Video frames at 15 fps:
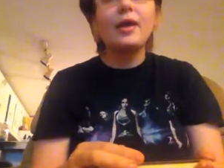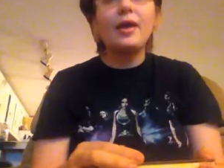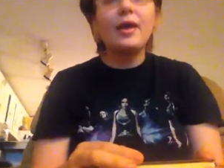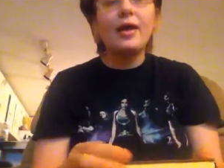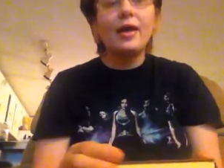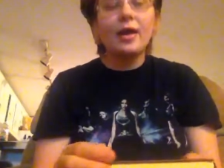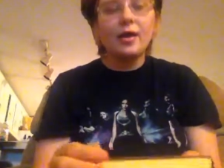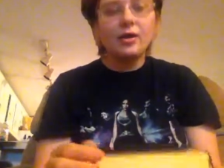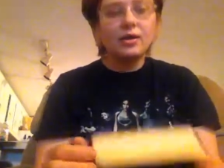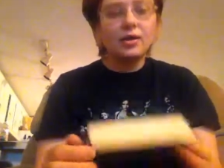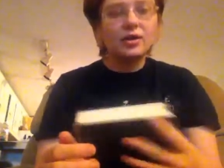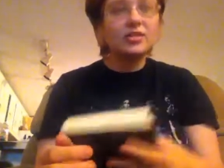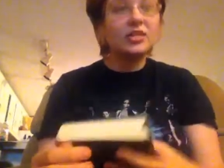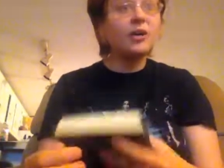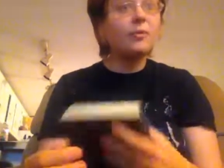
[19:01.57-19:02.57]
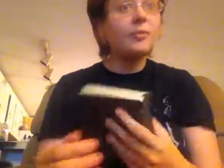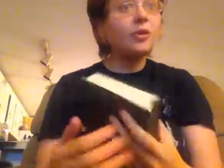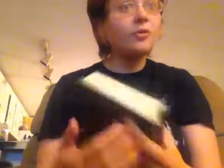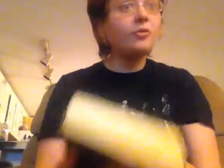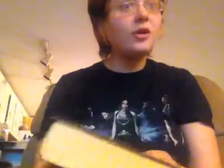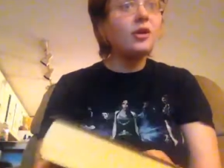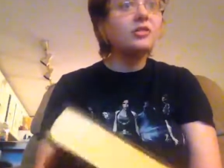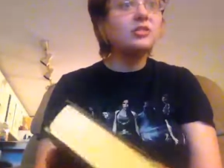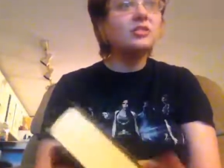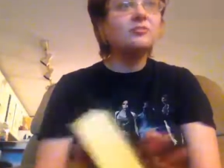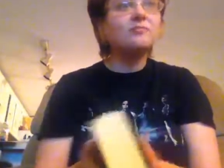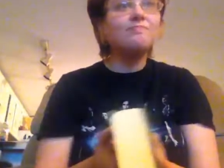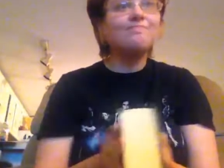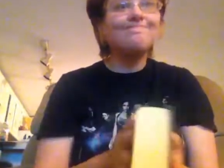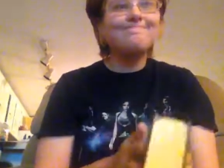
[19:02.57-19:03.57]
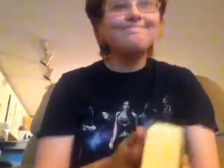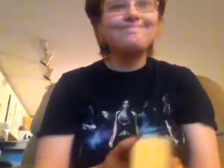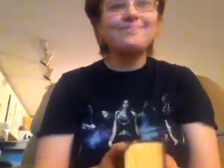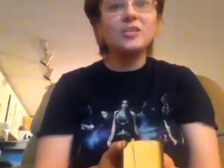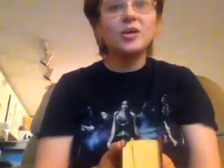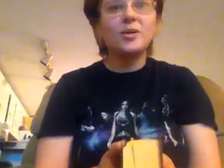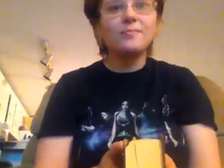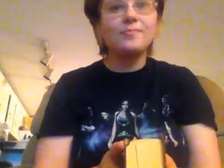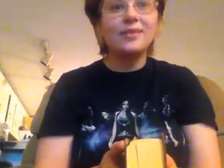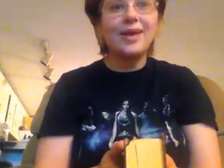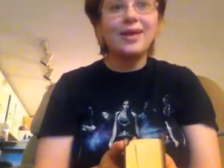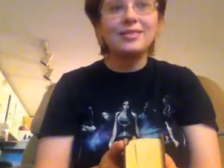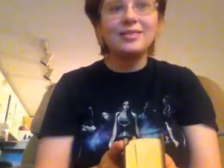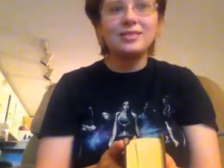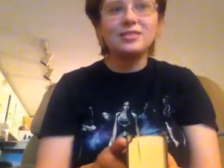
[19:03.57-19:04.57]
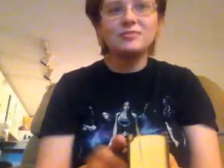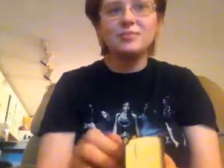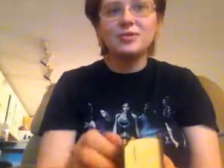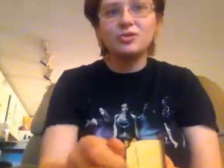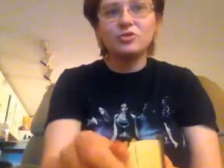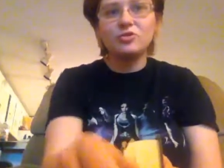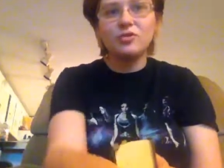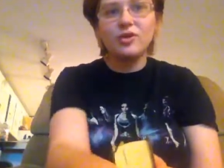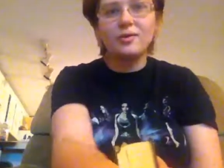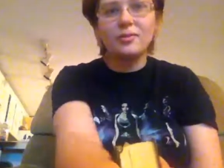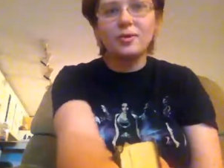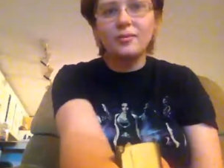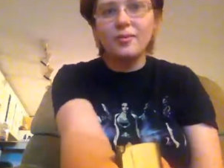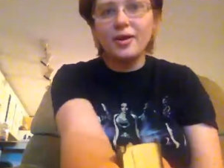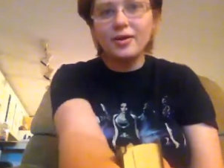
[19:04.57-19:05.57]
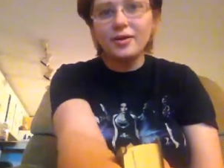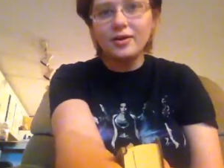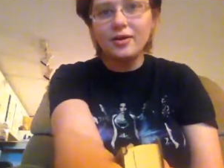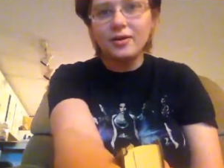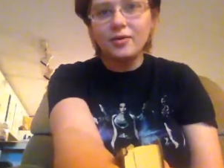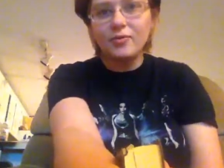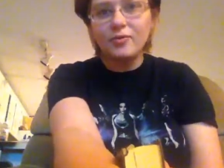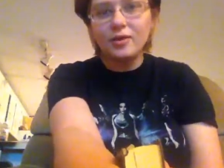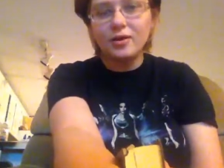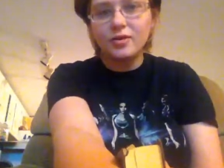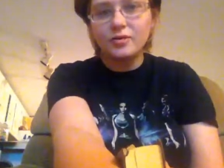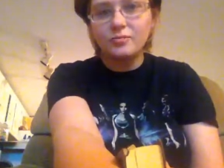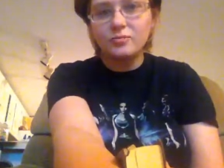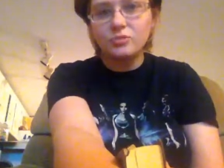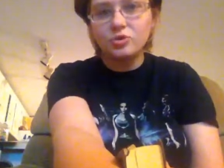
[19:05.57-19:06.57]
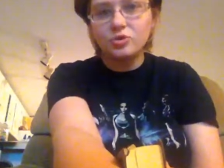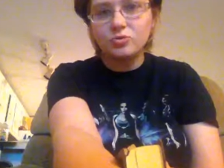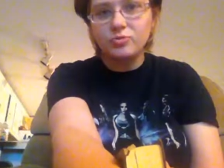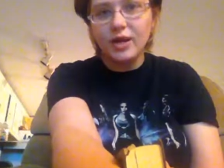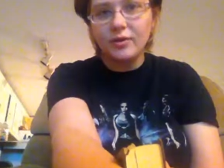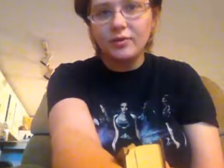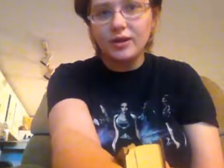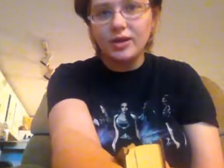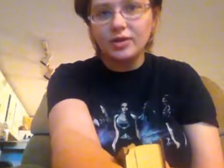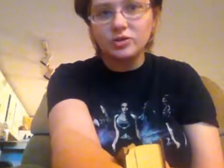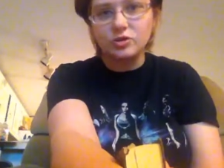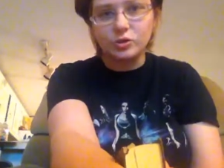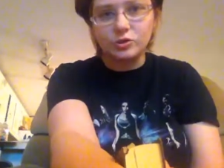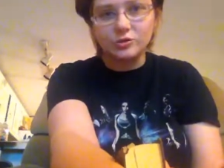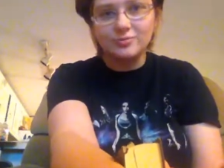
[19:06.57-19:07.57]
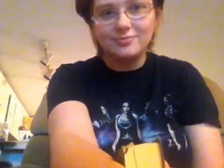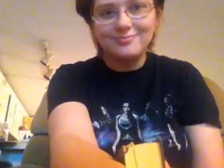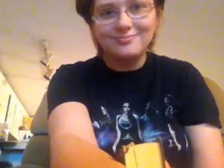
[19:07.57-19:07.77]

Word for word: And uh, tell me your thoughts. So, yeah, this has been Troy Belmont, and welcome to my reading circle.